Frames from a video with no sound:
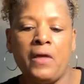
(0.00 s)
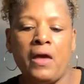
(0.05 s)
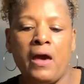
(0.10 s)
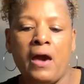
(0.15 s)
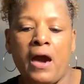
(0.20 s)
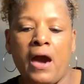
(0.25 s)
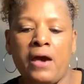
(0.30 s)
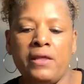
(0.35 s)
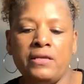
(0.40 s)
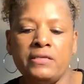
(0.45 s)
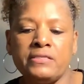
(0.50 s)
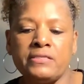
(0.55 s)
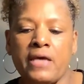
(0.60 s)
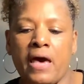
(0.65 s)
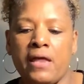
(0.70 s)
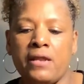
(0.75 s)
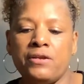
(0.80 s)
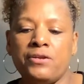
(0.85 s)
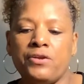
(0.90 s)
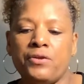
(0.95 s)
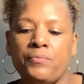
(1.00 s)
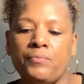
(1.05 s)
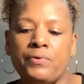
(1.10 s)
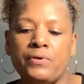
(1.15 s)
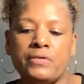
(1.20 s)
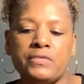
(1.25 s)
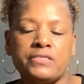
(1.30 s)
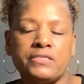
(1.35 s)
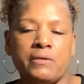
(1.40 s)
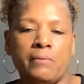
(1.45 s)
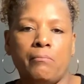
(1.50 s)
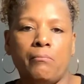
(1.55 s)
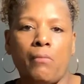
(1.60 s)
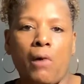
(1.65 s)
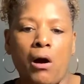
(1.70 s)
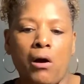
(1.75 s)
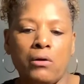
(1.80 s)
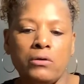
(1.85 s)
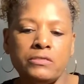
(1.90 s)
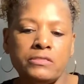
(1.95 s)
I decided to put some
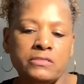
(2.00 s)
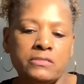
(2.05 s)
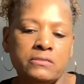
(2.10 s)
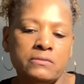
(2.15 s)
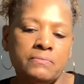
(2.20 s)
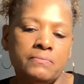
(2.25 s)
moss,